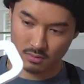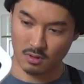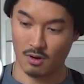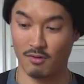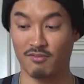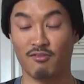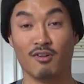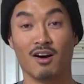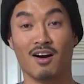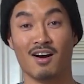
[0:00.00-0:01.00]
Oh,
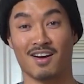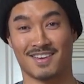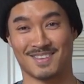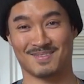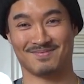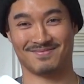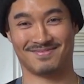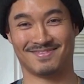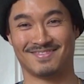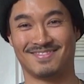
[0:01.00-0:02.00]
fuck.
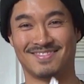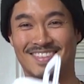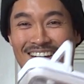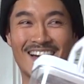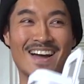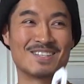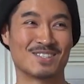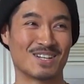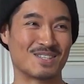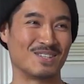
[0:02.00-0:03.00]
I got
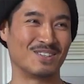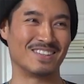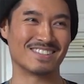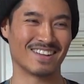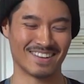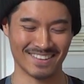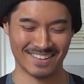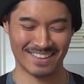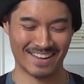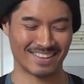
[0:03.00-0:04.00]
tricked, dude. It's not a
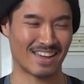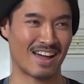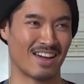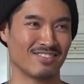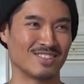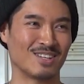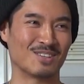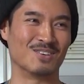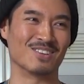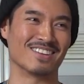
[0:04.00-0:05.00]
lid like that. I have to take
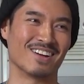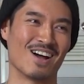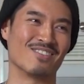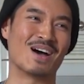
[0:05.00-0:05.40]
the whole thing off.